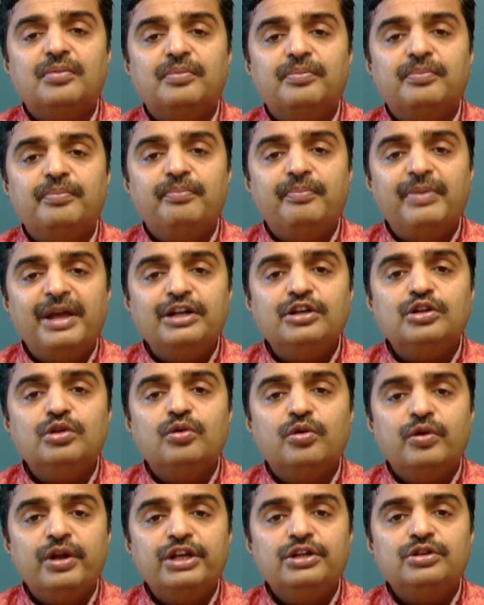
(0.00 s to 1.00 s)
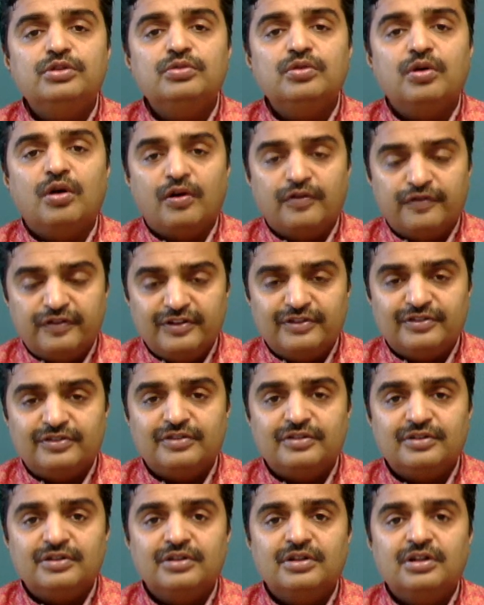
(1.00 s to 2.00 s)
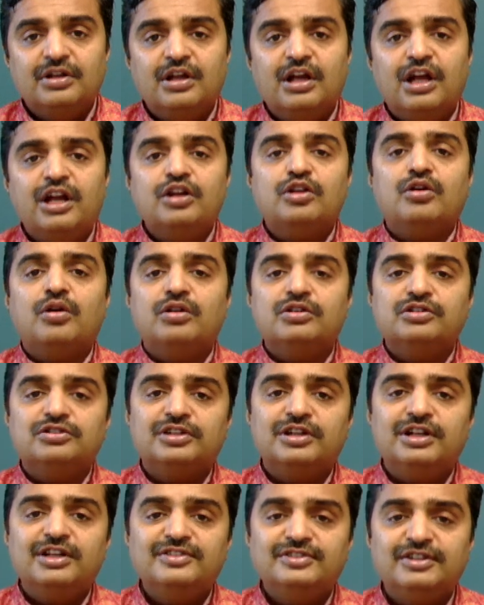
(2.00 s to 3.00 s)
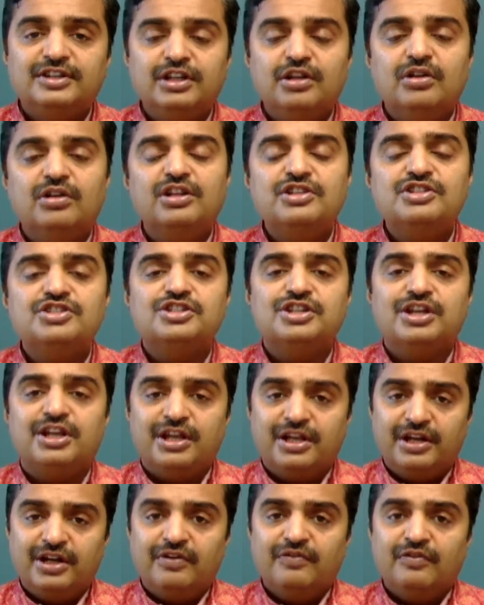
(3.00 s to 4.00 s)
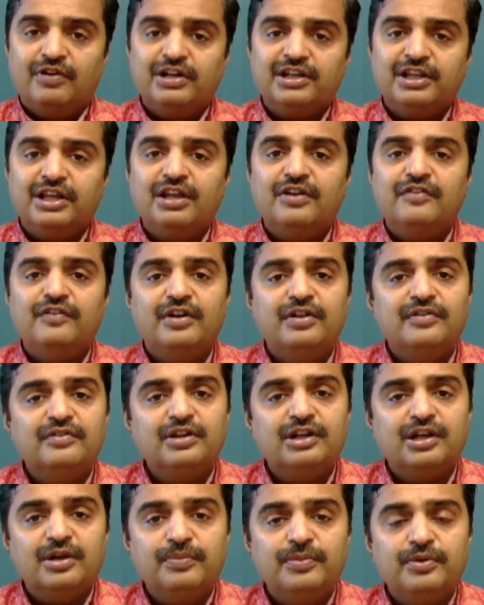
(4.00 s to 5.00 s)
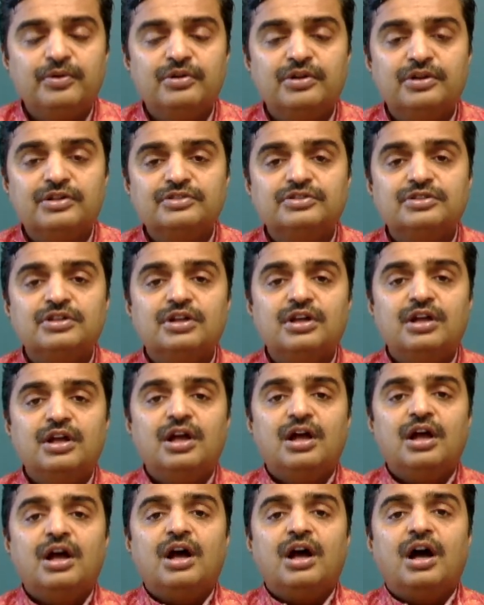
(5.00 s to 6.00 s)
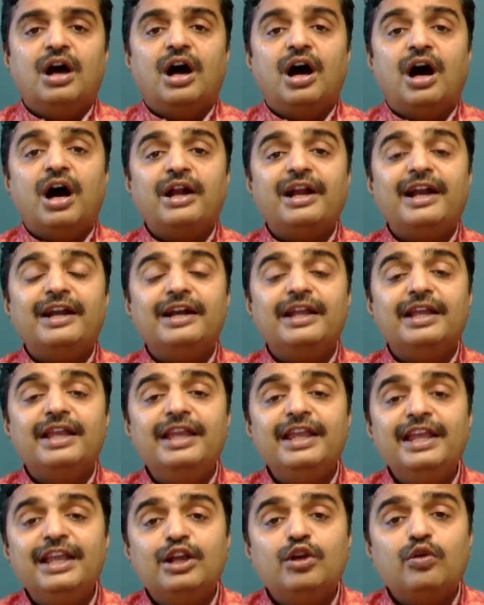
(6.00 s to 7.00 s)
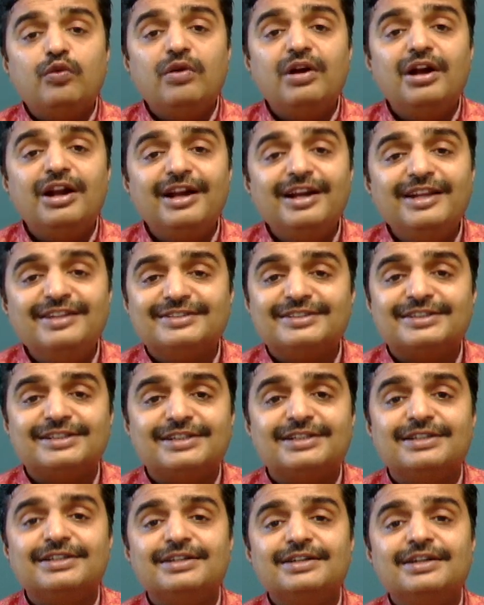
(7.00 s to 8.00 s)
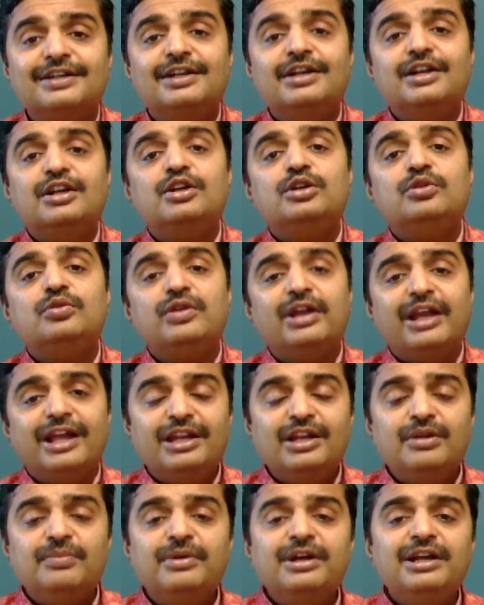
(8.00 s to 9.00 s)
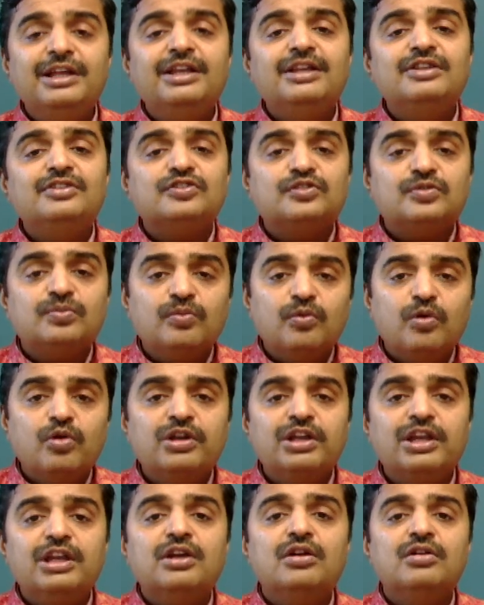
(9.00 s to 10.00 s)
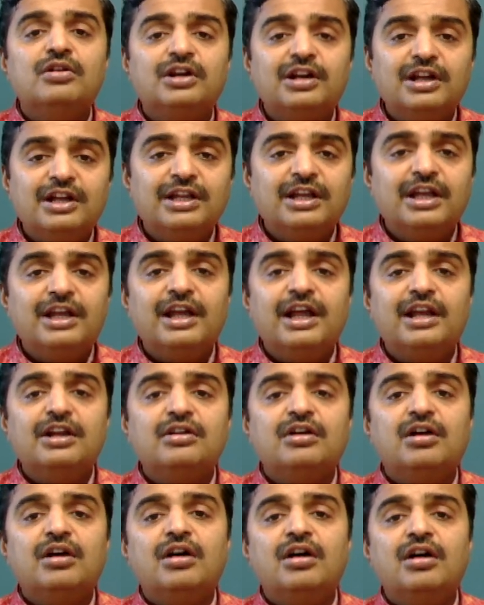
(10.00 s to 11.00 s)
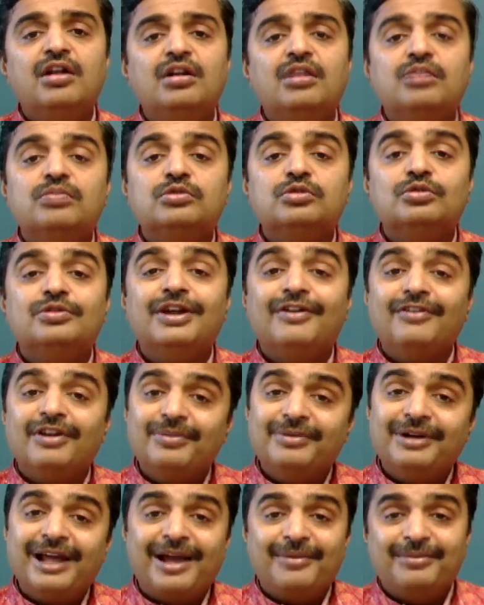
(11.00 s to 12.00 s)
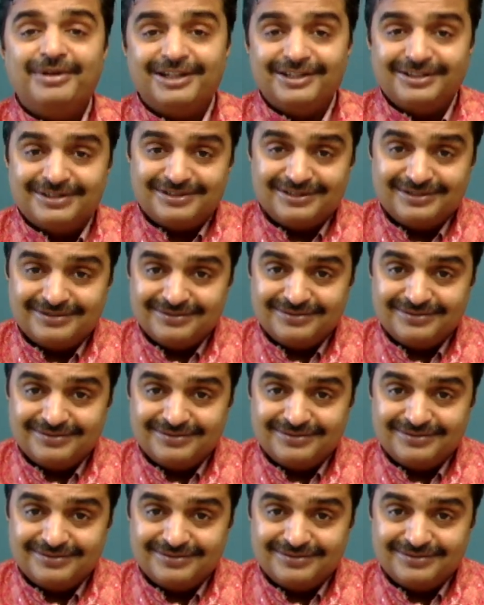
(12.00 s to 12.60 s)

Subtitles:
men going to office and constantly sitting on a chair and working in front of the computers are at equal risk to anybody smoking or drinking alcohol to develop diabetes.